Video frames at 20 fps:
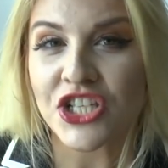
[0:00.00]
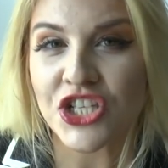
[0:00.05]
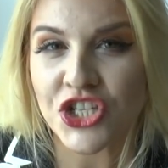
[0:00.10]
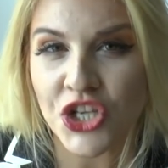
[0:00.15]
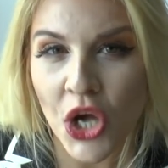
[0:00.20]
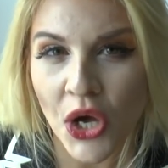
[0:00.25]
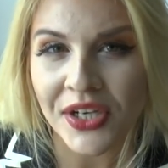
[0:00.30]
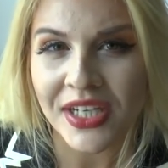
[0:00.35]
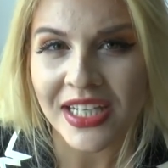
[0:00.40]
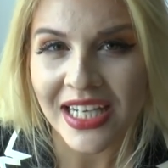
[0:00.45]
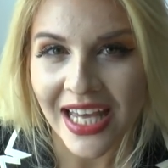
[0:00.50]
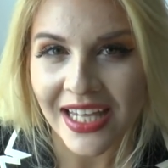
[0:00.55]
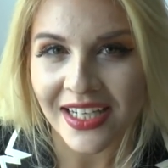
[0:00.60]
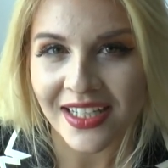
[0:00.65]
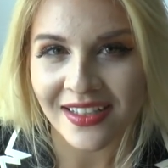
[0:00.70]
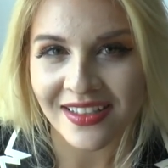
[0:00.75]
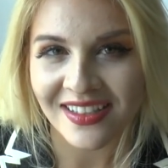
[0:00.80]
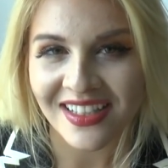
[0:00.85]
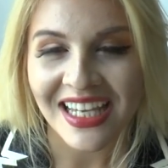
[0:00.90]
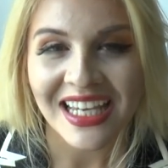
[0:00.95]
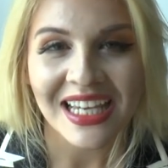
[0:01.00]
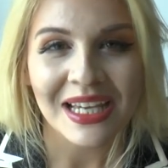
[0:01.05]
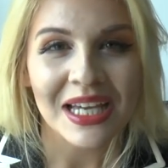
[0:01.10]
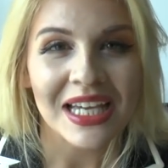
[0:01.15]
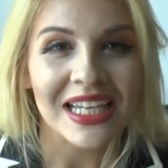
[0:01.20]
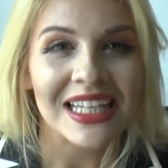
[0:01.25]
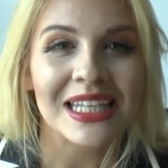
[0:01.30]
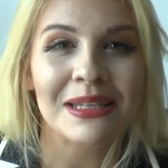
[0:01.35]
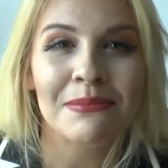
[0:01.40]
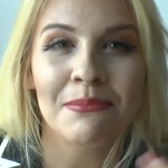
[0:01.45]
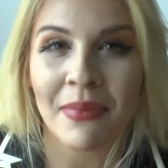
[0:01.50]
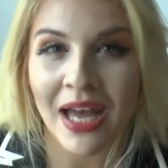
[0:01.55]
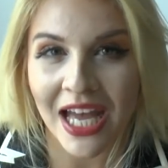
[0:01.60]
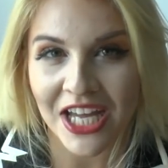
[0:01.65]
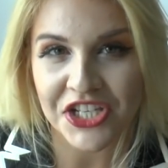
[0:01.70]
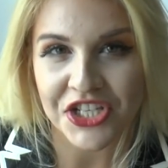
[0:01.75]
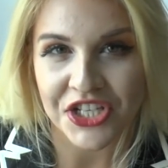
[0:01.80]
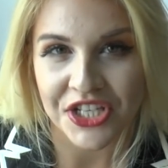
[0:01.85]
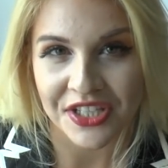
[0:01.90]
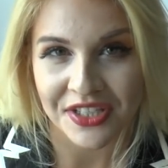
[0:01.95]
John Lennon,
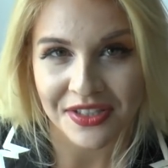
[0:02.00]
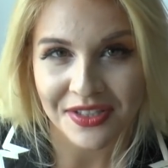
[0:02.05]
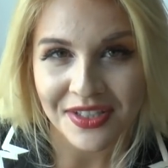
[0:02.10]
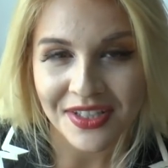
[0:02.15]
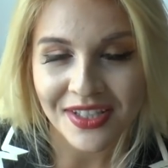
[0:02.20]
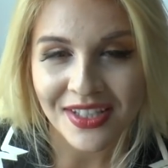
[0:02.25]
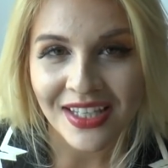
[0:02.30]
Imagine,